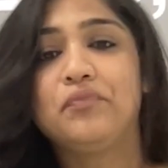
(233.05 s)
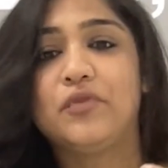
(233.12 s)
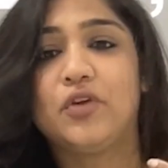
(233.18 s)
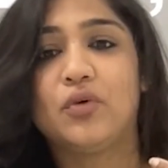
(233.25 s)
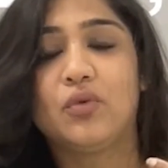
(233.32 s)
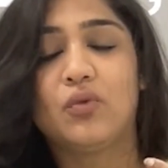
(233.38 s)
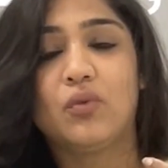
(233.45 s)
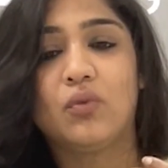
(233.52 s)

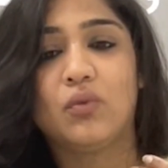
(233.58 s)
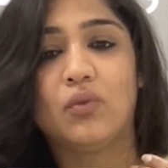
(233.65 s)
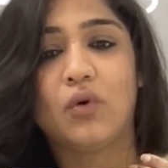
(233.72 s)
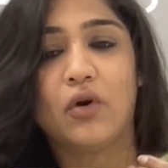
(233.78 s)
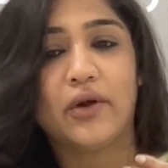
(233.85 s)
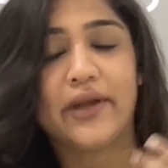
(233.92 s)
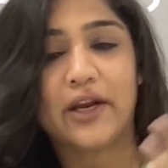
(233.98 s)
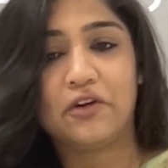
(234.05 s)
You
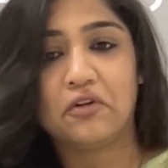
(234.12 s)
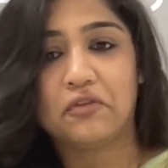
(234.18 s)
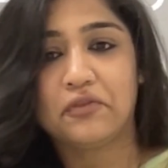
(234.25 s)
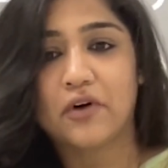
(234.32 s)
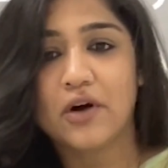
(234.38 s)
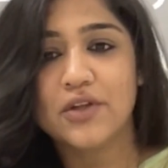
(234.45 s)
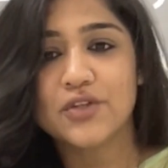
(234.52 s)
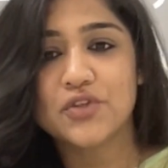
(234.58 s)
want to get your
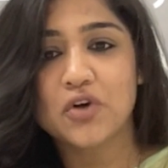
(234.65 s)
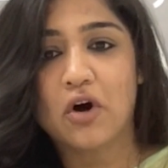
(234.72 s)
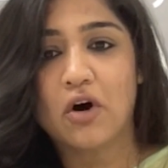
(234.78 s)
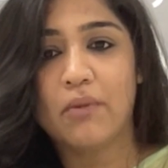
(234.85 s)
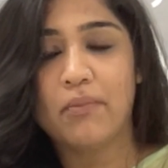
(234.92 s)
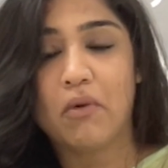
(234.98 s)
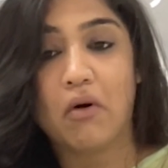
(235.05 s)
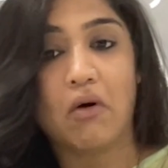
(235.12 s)
first
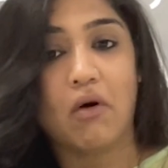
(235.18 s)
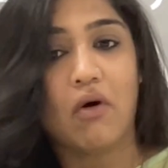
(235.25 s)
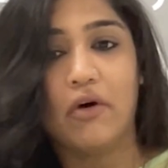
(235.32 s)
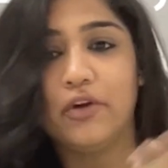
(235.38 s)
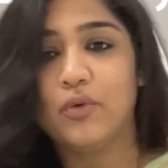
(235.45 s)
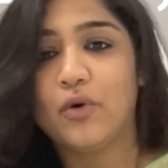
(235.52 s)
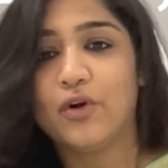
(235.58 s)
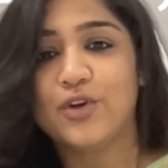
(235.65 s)
job or
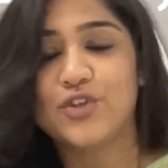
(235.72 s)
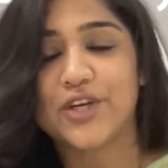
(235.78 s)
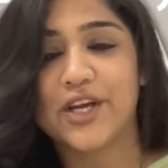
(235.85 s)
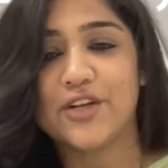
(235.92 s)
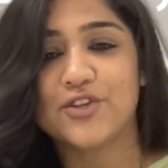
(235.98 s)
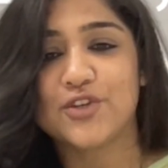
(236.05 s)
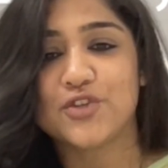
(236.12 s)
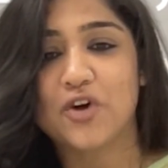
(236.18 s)
you want to
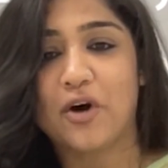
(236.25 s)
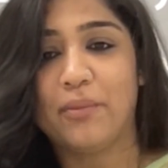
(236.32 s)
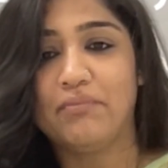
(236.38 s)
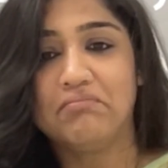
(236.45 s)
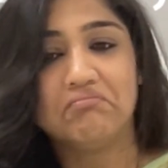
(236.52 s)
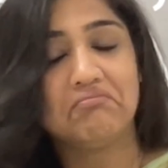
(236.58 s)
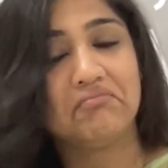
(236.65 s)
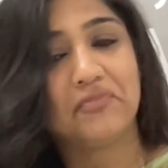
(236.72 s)
change a job,
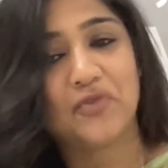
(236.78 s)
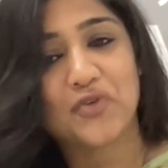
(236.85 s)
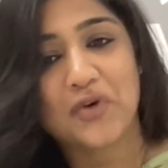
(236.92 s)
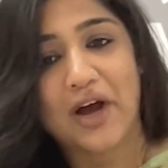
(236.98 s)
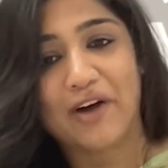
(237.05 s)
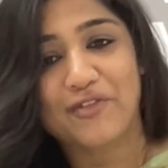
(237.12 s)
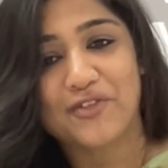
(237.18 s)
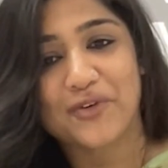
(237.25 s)
you
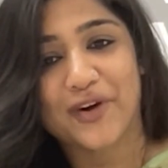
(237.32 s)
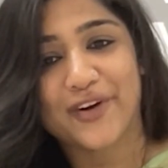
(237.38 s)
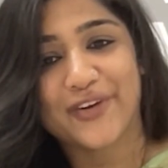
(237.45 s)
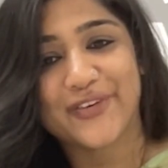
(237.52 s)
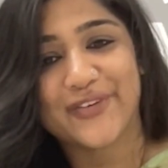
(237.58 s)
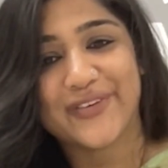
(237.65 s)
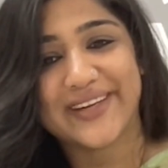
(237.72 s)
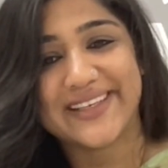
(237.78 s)
have to
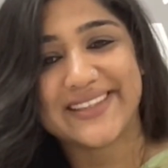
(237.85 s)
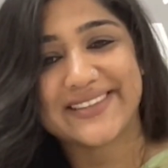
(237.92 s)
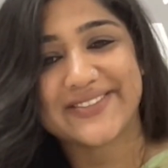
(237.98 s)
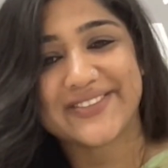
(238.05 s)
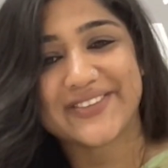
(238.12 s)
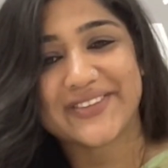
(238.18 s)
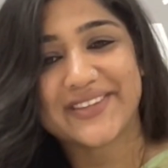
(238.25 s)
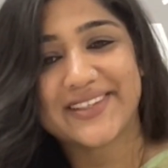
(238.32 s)
undergo an
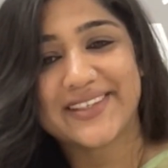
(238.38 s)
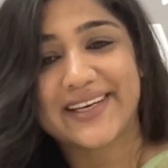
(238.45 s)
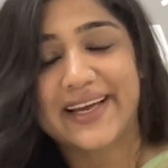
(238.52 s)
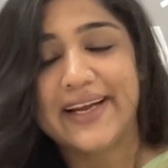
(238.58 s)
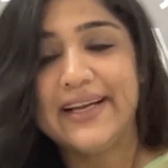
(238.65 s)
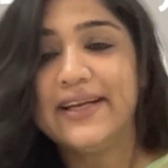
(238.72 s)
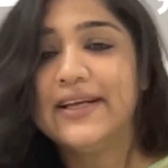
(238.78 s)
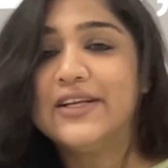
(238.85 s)
interview,
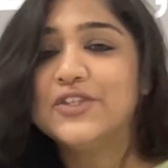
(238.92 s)
right?